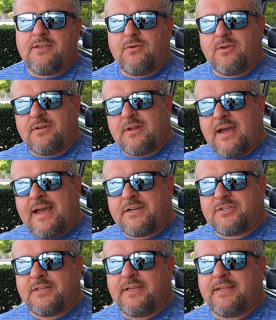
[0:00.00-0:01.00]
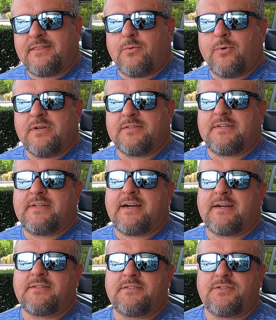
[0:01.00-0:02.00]
You can actually get the wheels and
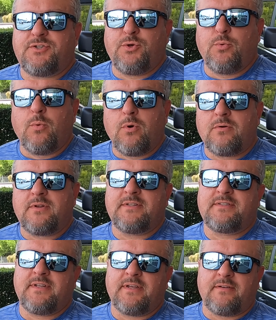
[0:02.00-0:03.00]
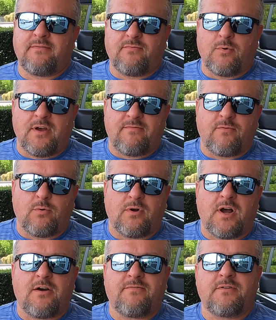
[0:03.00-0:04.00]
tires that you want instead of what
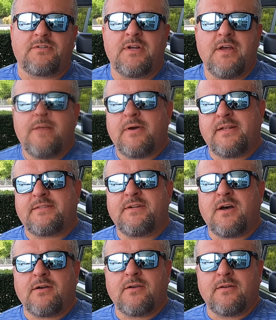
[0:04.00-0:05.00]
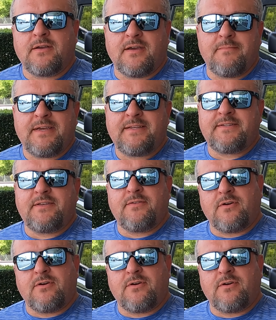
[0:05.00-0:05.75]
Ford offers, but it's not going to come easy.